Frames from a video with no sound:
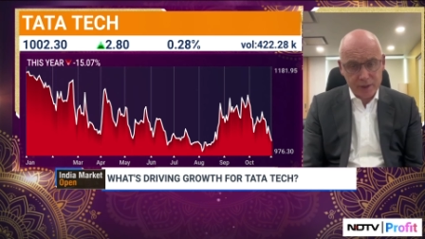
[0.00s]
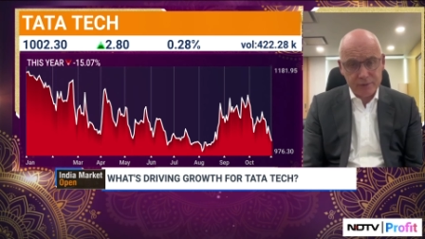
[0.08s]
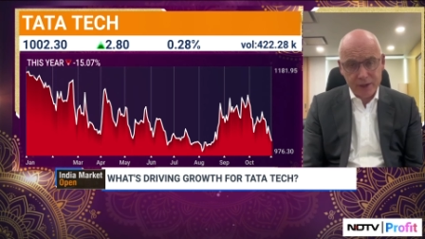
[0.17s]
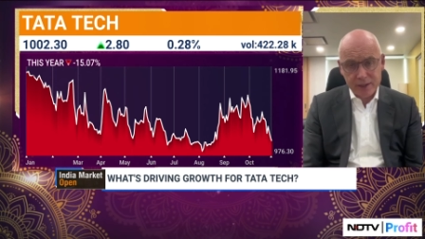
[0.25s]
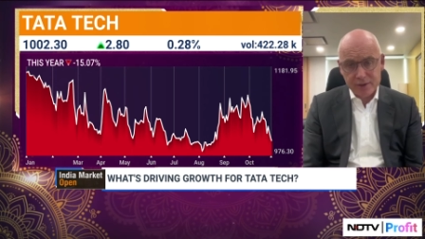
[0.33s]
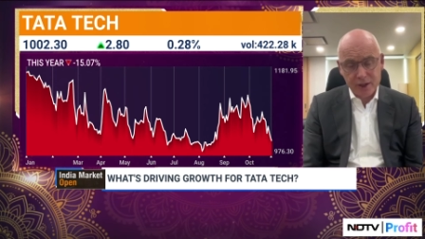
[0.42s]

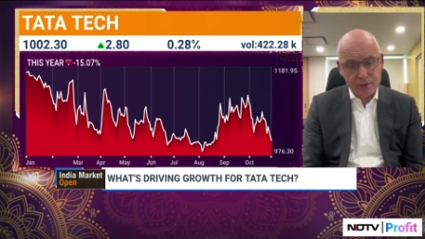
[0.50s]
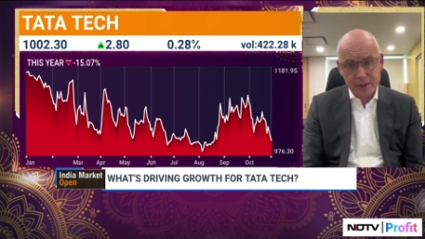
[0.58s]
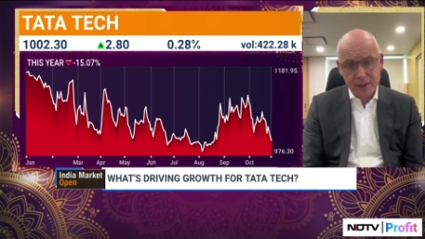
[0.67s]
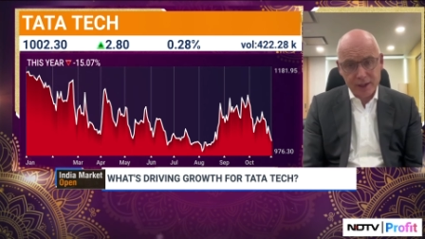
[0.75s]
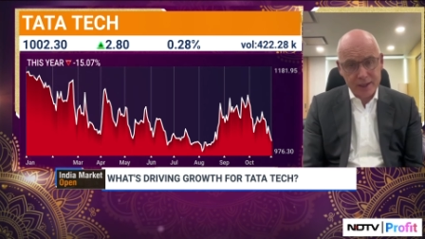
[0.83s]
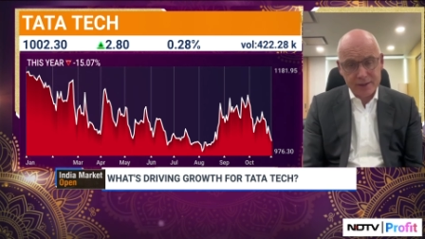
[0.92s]
VinFast over
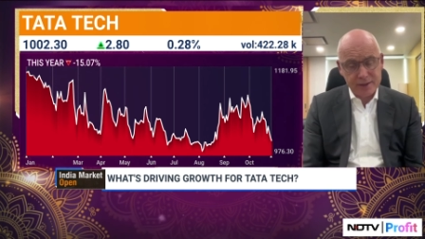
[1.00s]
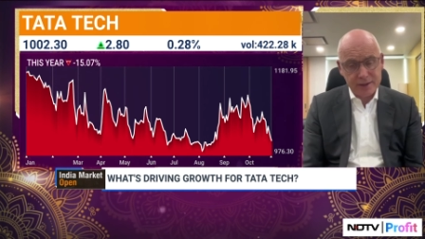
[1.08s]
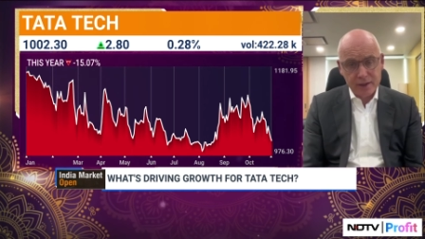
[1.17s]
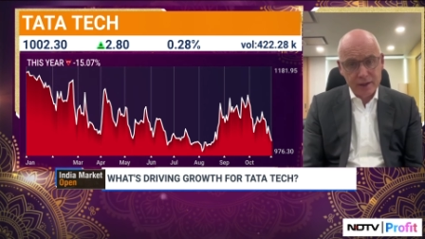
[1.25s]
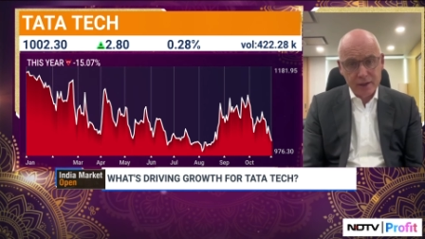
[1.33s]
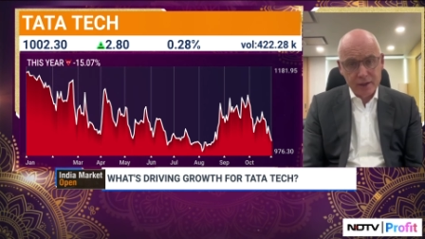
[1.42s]
the last
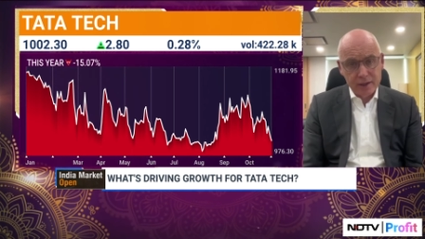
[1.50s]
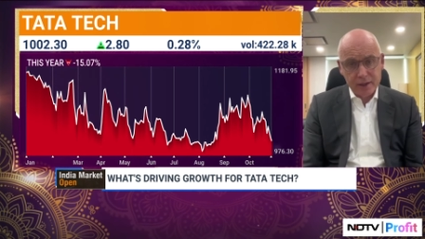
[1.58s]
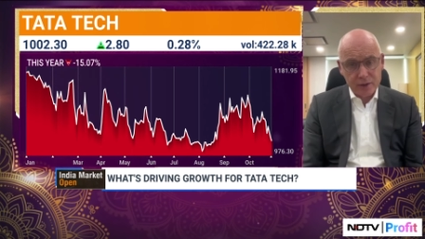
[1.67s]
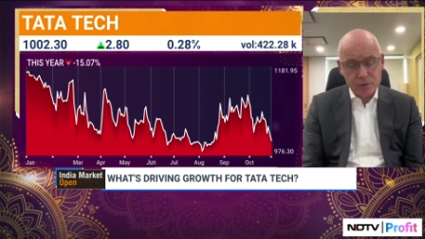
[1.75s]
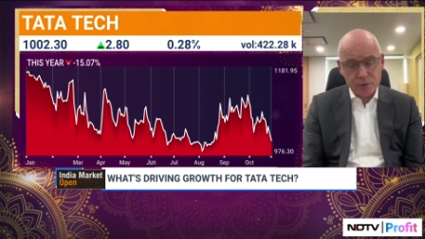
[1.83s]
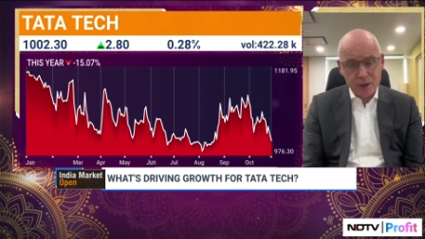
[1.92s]

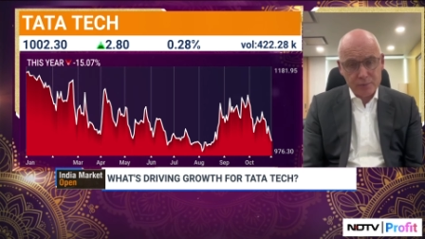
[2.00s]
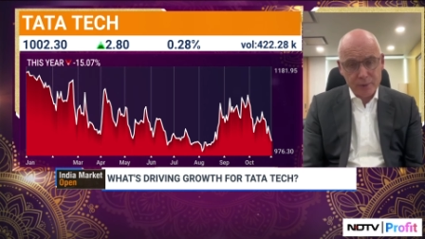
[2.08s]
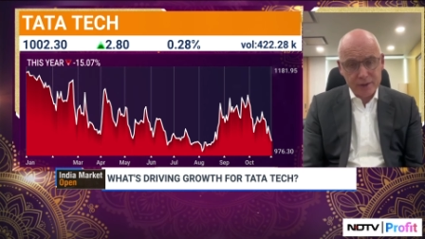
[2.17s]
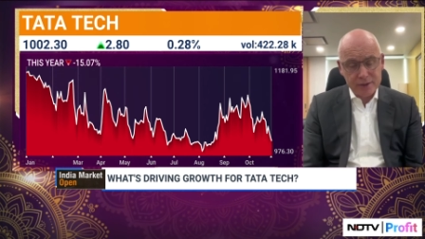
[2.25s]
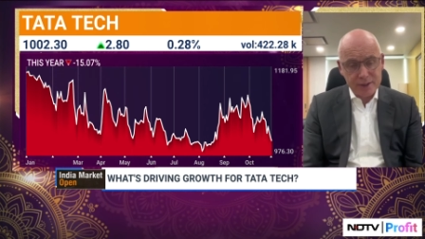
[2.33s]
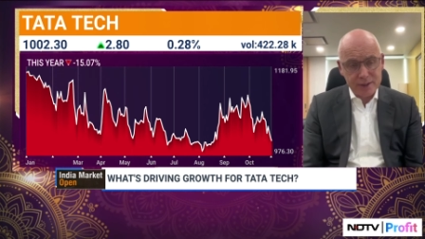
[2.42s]
12 months.